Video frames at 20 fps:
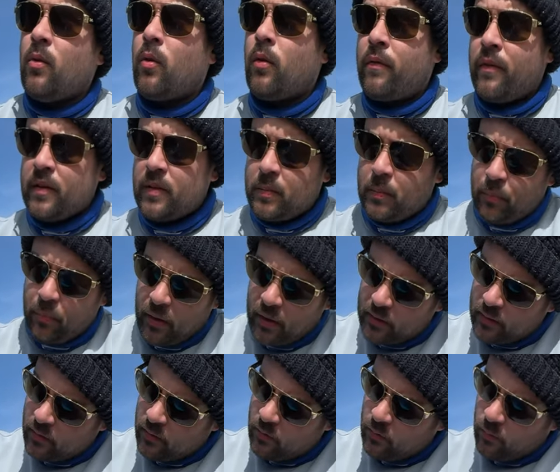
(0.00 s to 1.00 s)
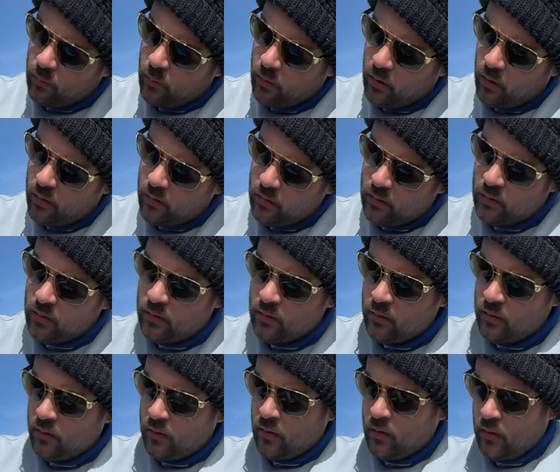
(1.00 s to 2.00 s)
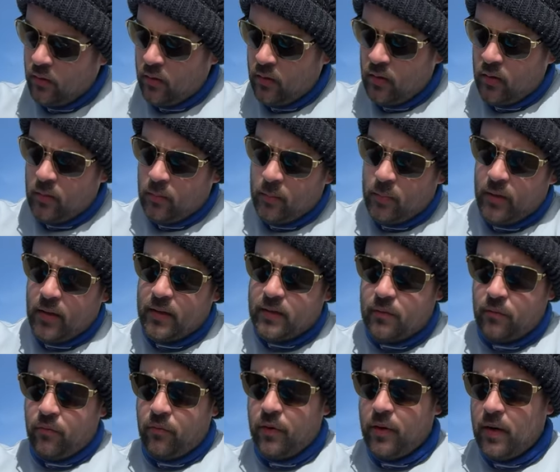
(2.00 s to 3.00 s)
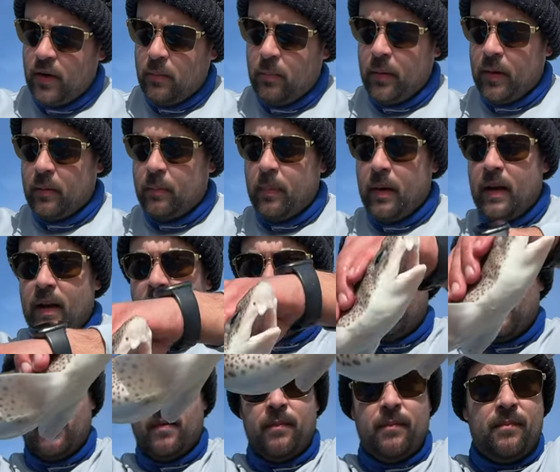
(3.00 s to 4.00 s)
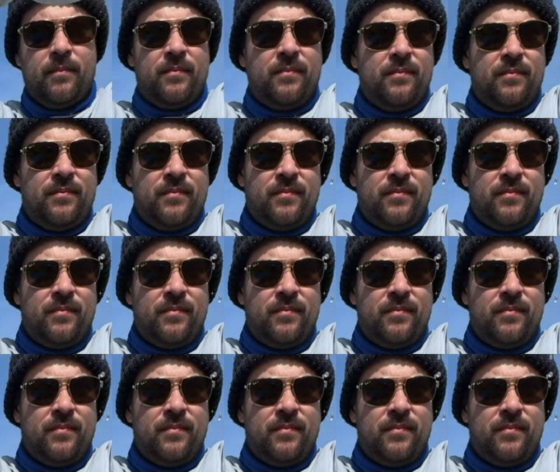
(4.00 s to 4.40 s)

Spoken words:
or if it's pregnant or what, but it has a really big belly on it. I